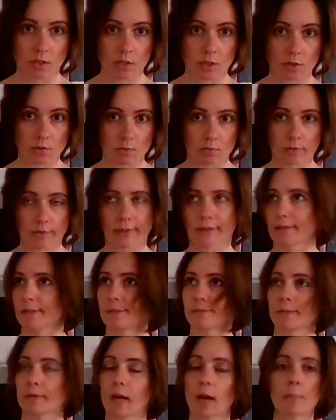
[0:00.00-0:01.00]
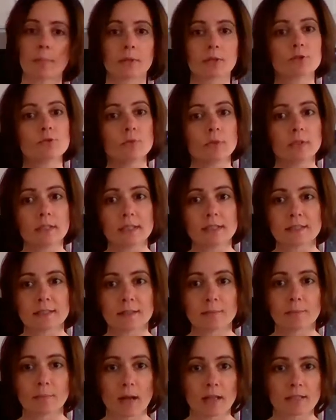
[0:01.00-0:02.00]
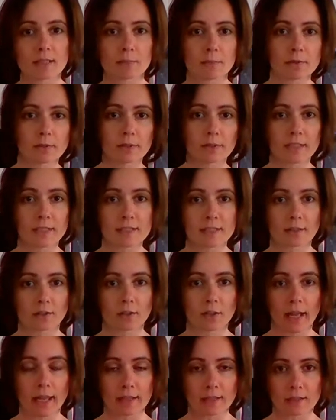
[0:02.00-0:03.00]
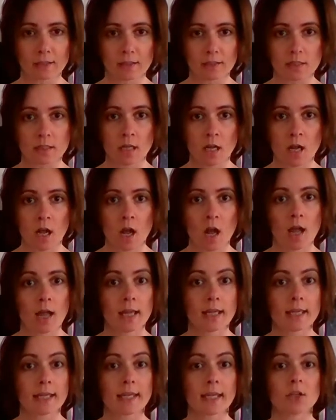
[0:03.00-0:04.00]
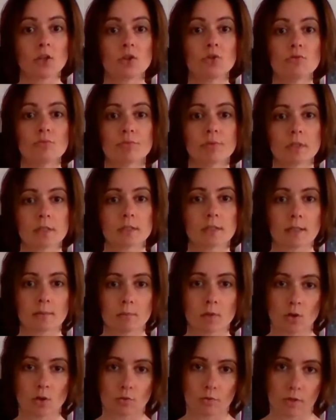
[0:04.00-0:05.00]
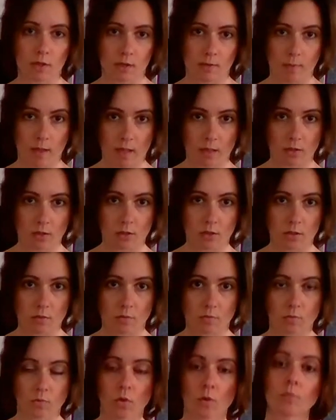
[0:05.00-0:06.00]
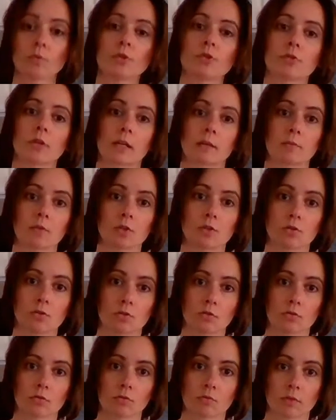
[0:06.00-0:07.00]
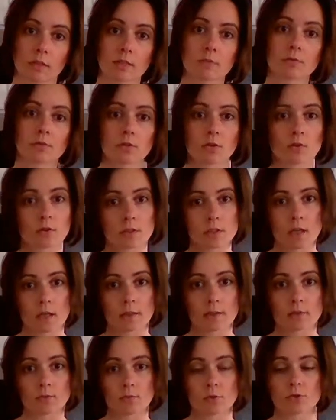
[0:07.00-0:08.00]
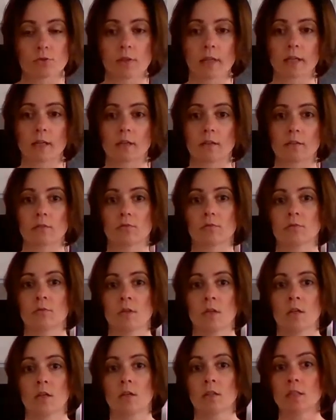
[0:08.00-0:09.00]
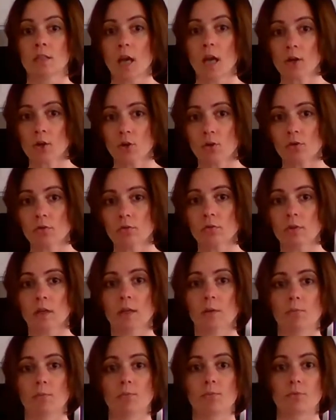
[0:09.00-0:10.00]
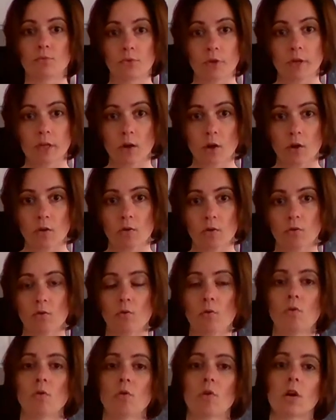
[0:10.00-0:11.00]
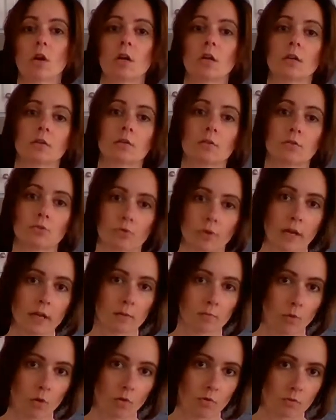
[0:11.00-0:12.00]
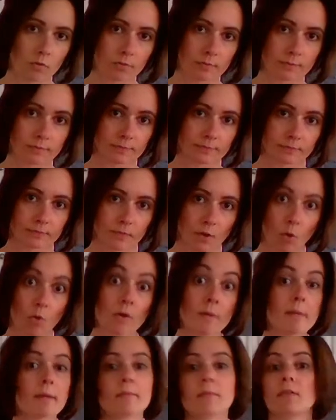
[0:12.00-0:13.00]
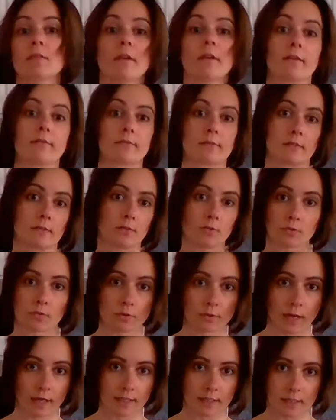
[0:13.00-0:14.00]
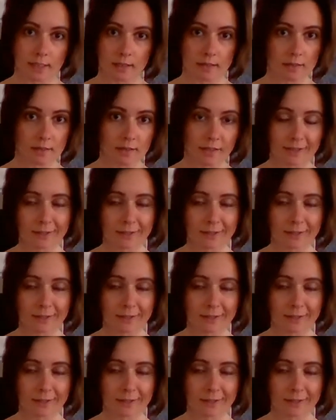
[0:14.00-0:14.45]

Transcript: So like opportunities and possibilities are endless. Can you please let me know in the comment, what would you like me to do once it's all done? Would you like a taco, a burrito, or a grain bowl? Or maybe you have your own ideas.